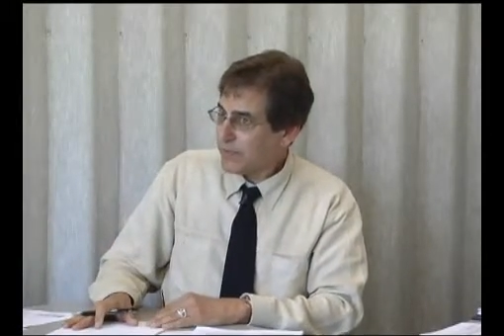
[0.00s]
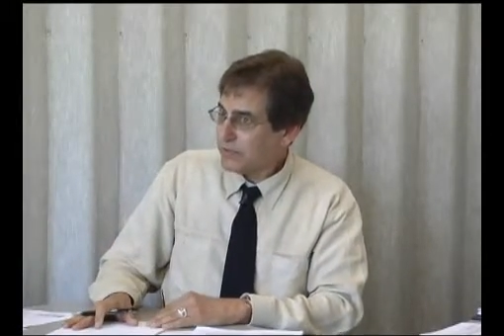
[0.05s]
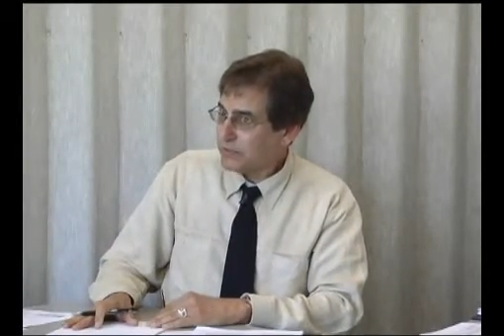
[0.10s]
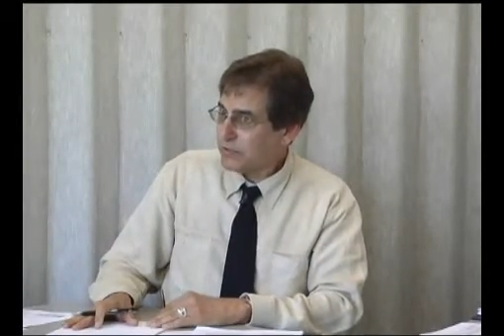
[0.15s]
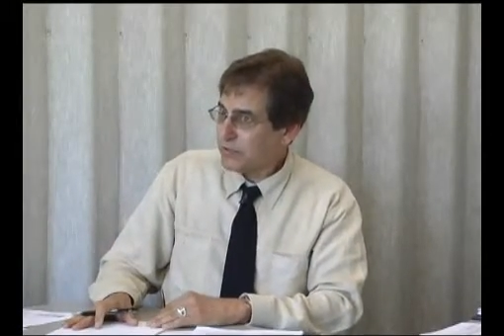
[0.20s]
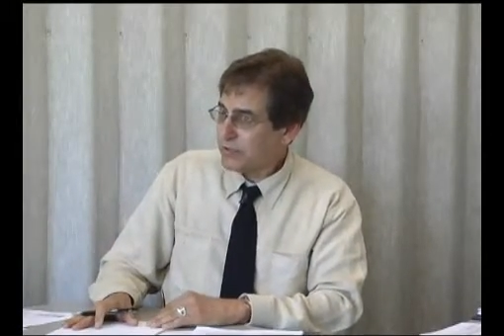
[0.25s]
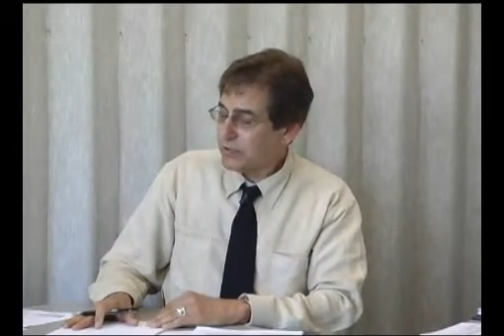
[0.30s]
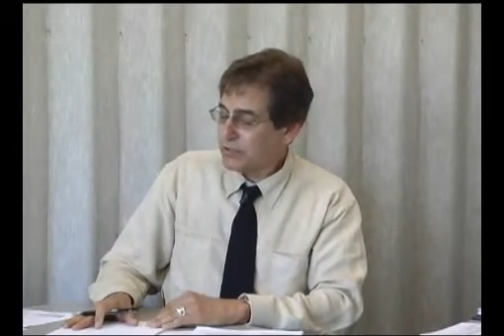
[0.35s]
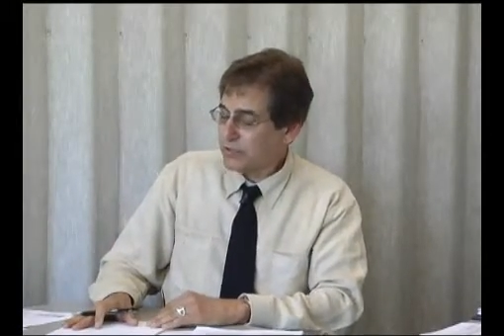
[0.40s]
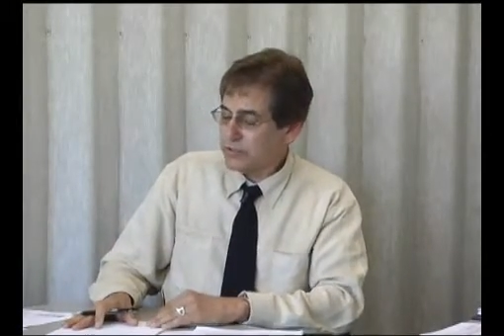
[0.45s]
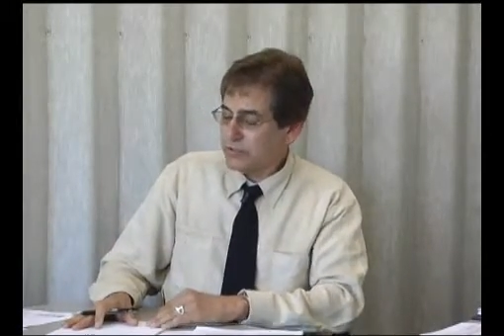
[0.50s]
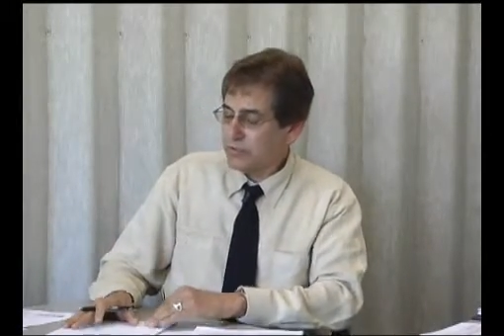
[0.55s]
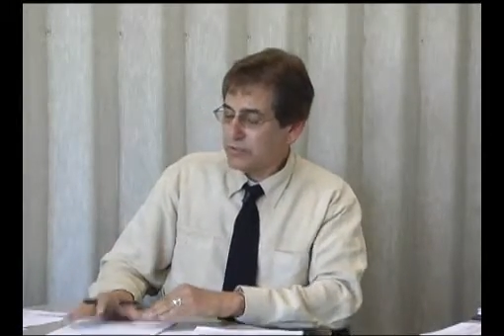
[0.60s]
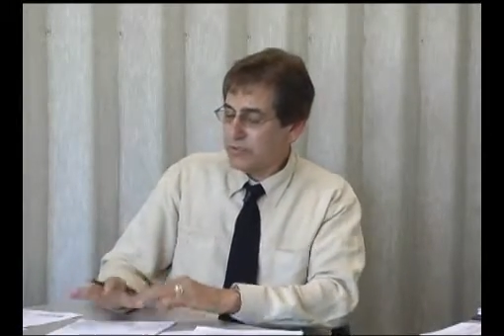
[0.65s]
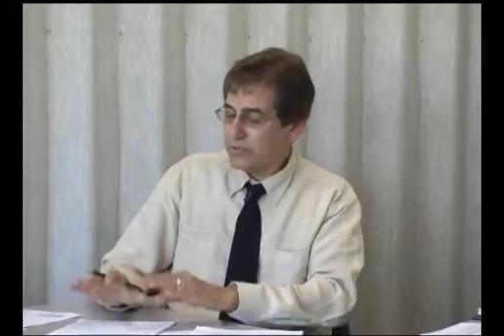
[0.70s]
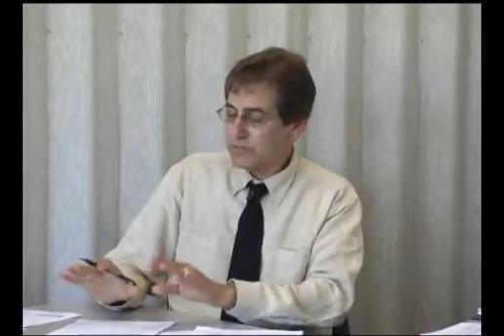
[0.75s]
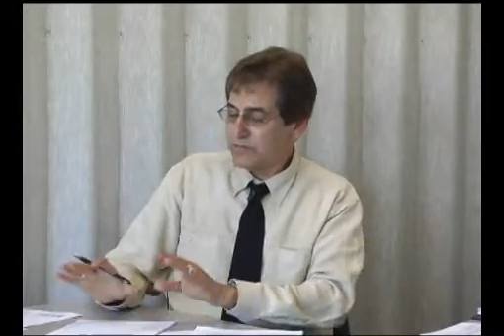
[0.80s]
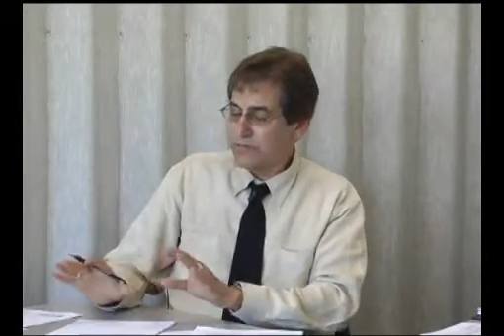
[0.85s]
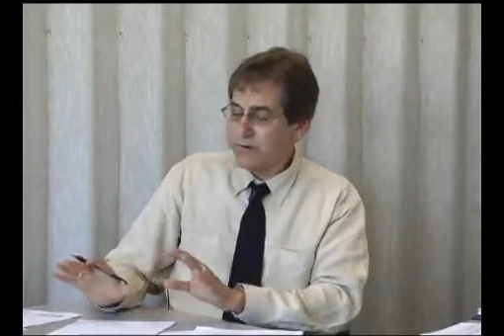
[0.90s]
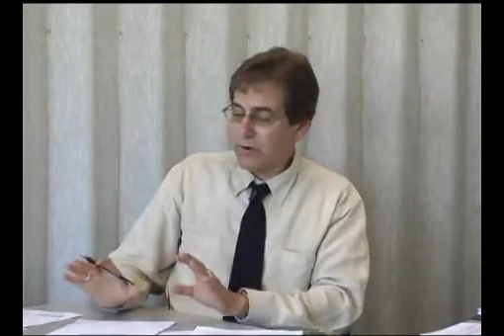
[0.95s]
So you can do
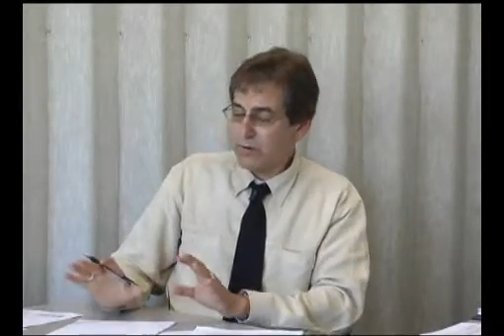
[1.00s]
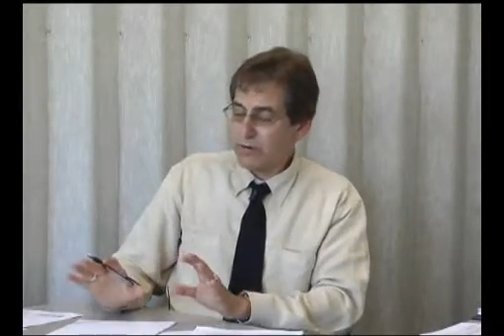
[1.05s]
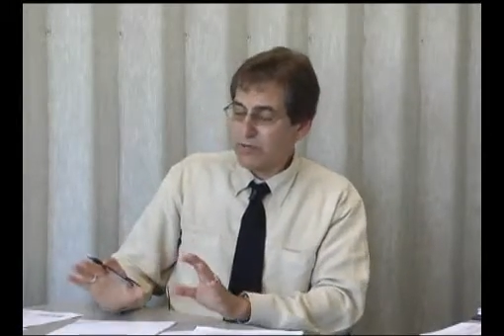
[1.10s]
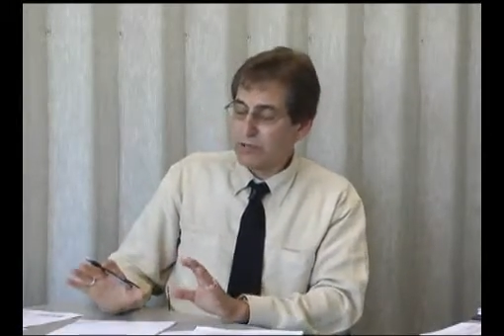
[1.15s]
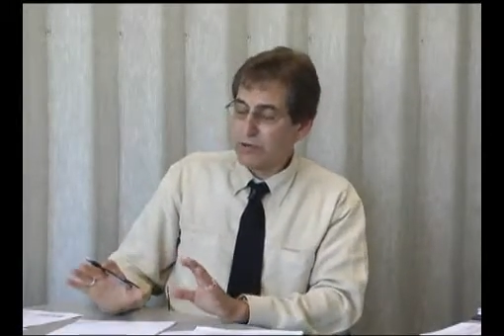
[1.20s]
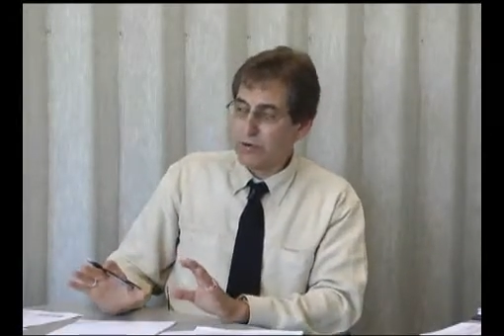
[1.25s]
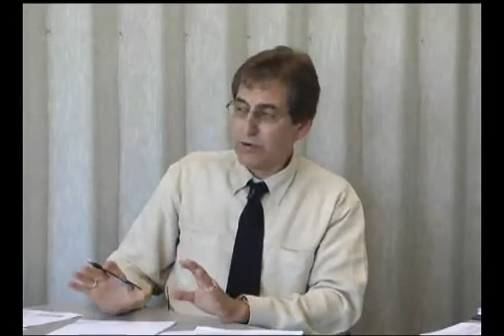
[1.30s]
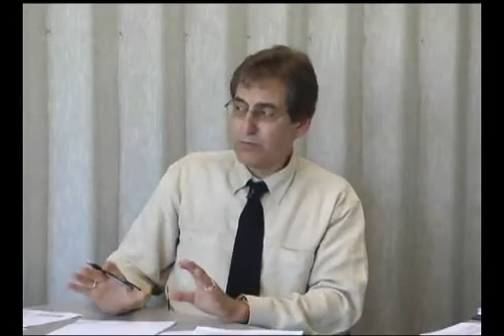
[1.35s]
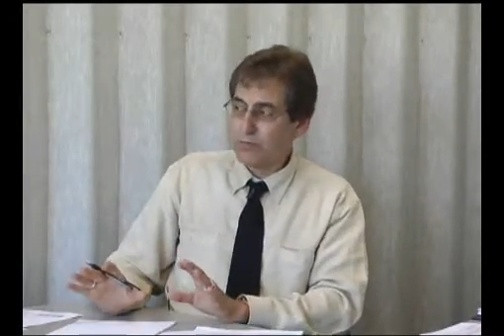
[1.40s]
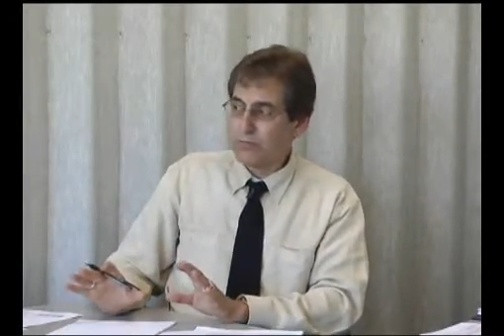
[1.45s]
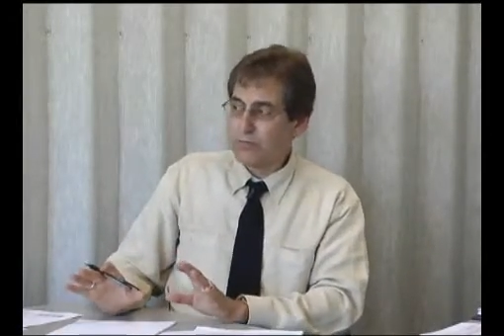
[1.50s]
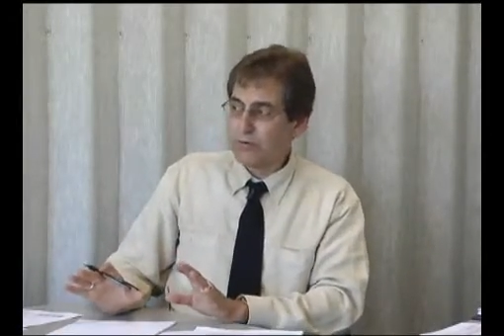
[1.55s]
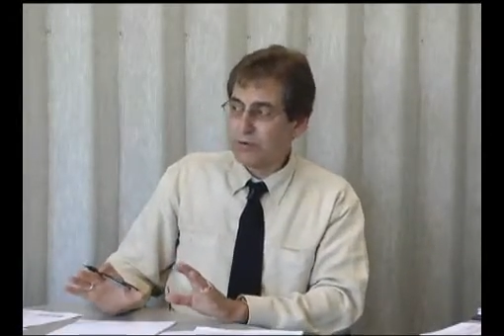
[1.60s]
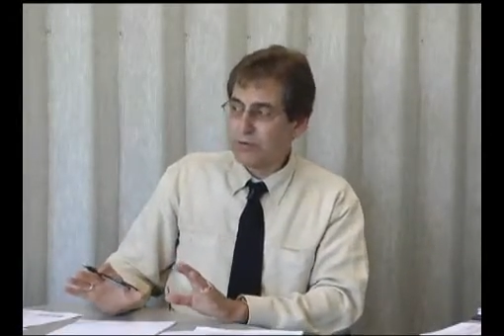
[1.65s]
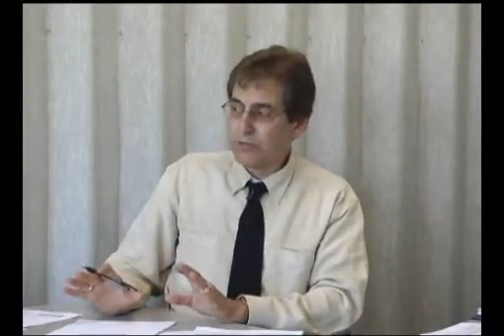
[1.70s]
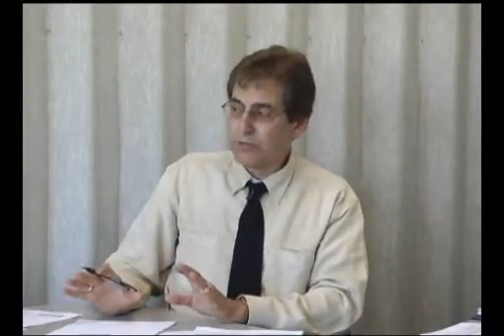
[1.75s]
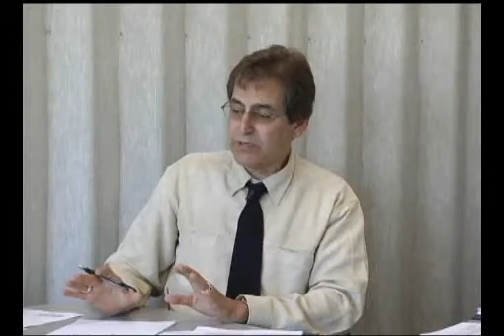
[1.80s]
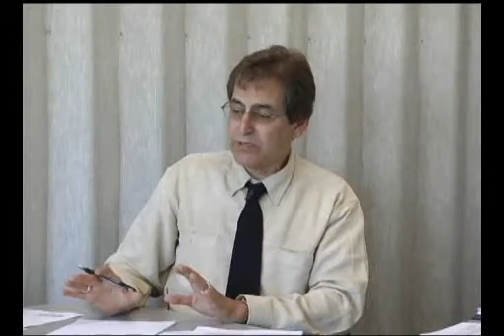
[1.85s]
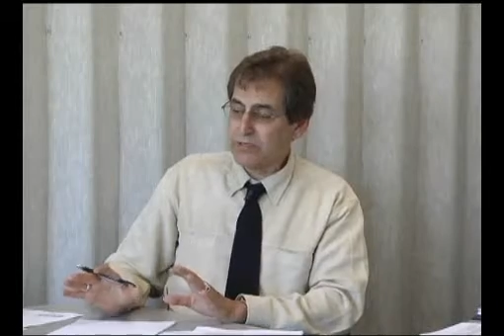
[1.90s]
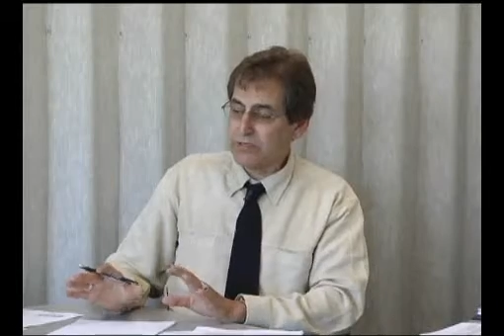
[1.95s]
this very
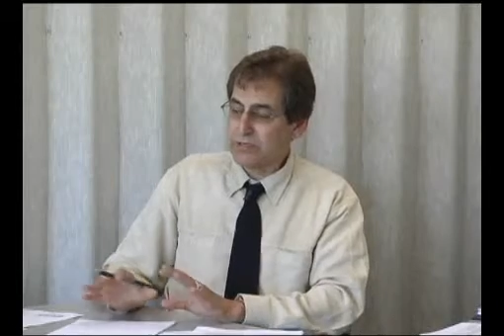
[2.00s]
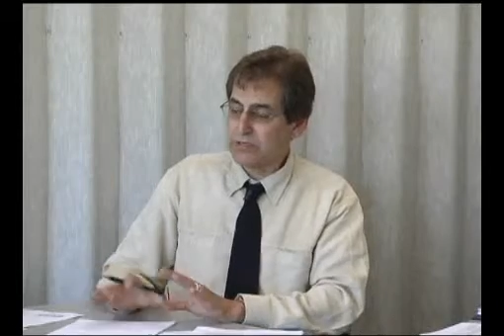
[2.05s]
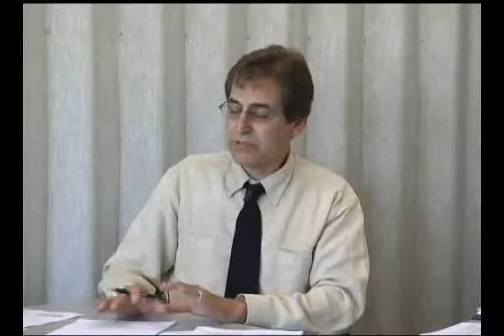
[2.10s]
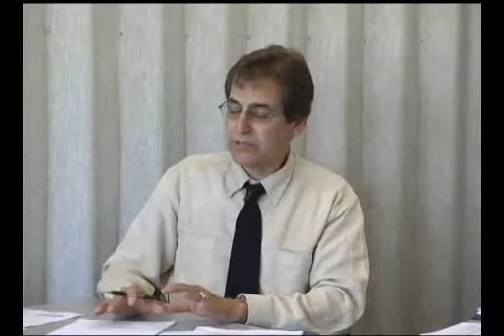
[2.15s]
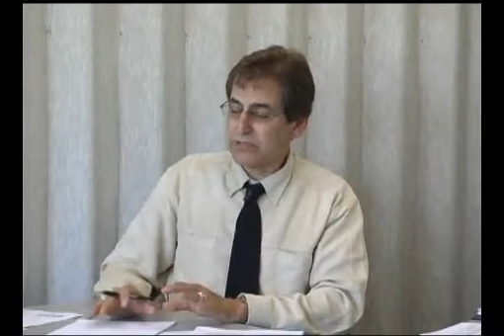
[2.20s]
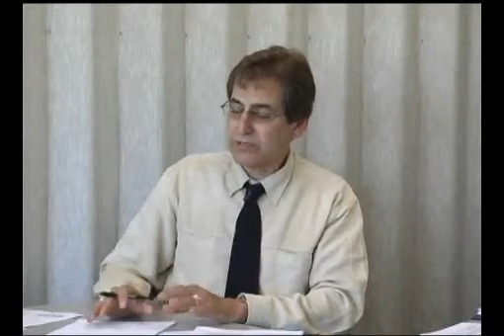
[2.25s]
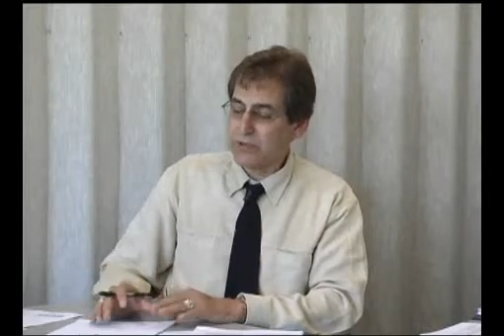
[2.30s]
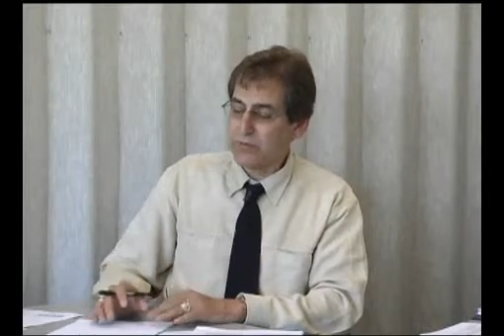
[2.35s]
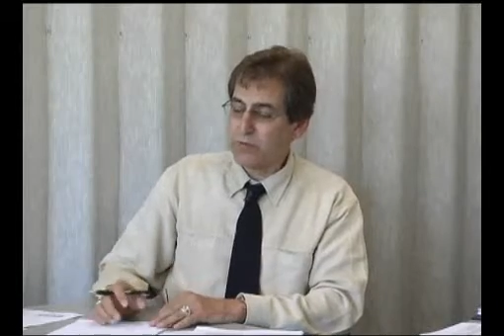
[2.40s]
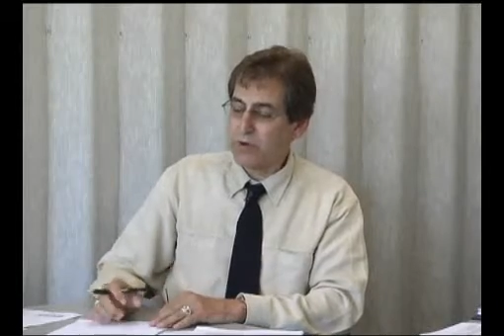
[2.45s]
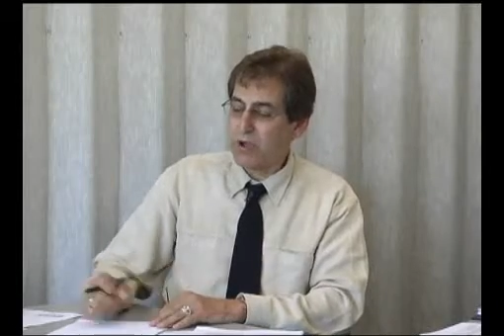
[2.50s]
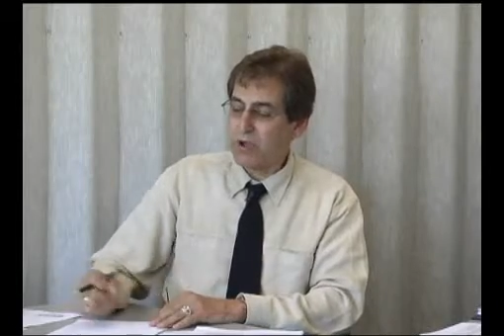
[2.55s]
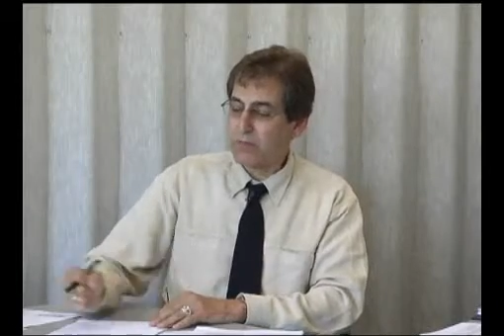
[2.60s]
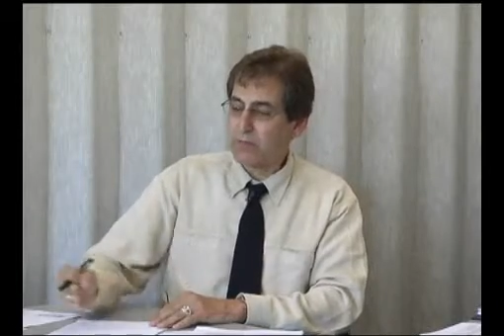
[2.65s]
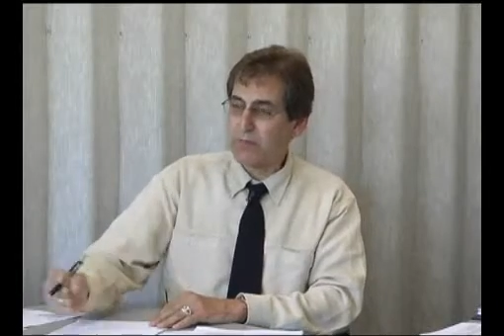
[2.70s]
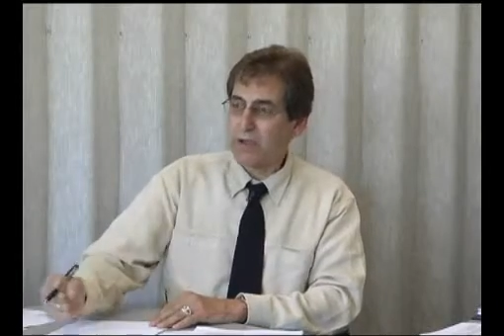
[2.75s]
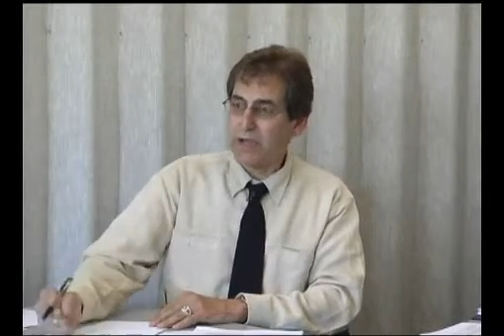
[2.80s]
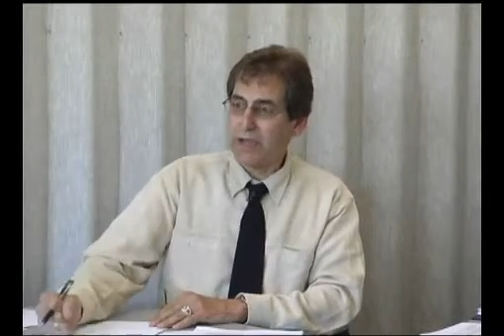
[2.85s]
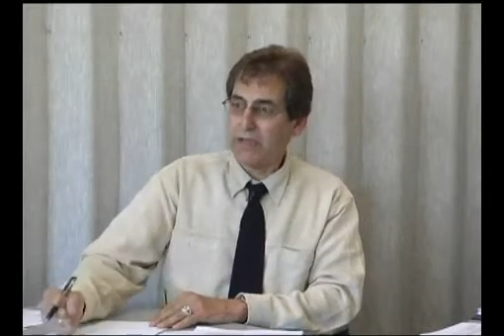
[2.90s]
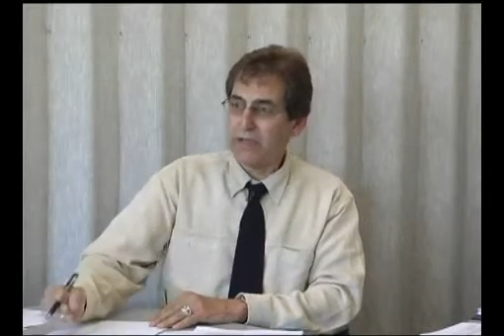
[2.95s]
covertly, just as they
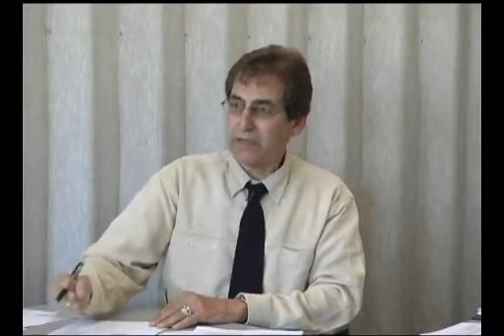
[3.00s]
walk by.